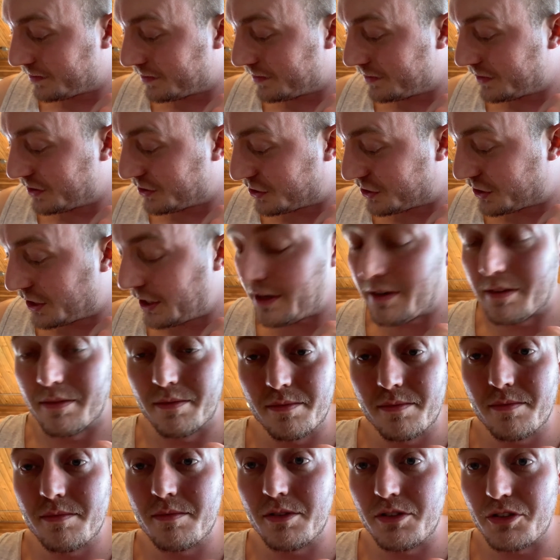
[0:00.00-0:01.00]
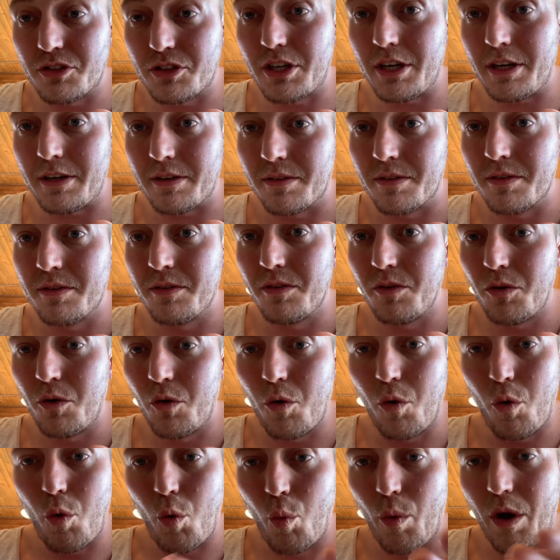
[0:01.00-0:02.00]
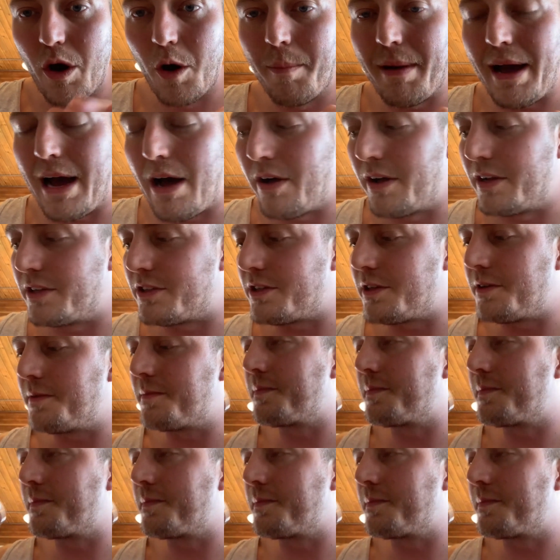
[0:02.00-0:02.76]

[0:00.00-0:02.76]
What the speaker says: This is good. This is good. Well balanced.